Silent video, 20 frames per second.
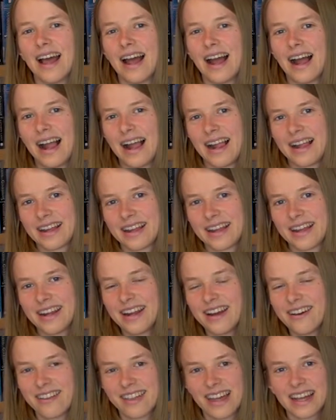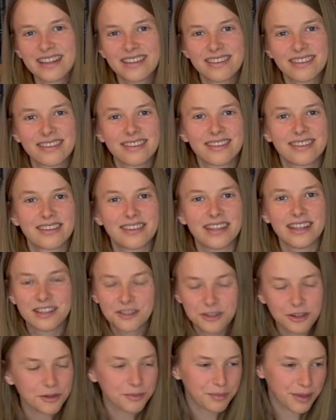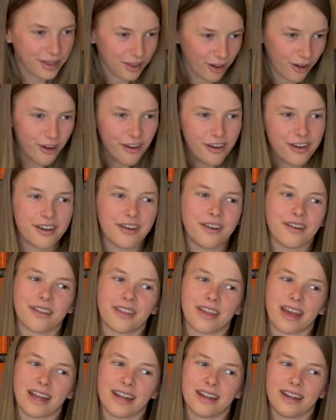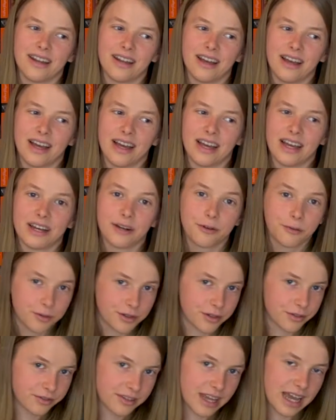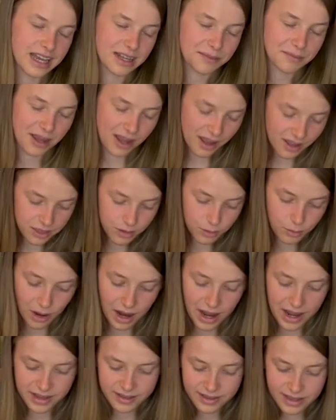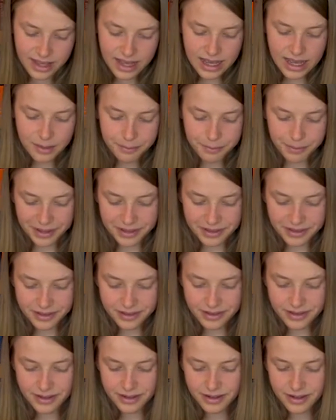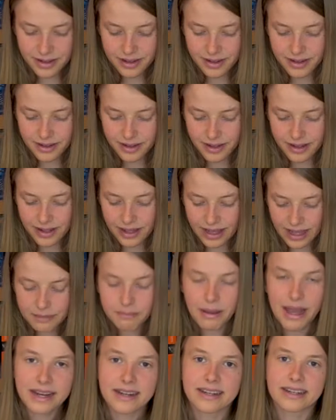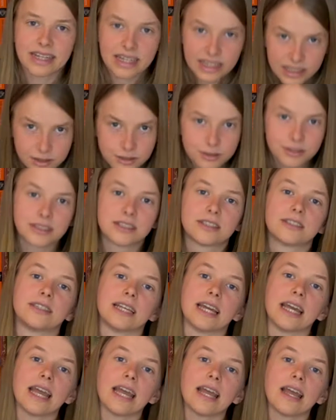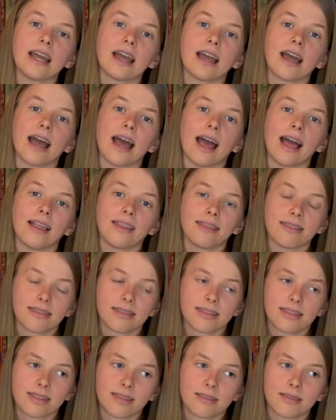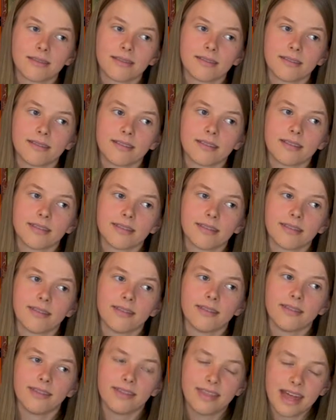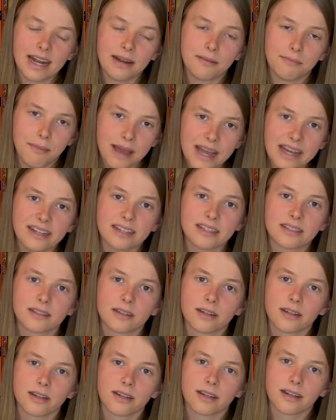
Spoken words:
And, you know, that it took me longer than it would have taken me otherwise, but it made it interesting and that made it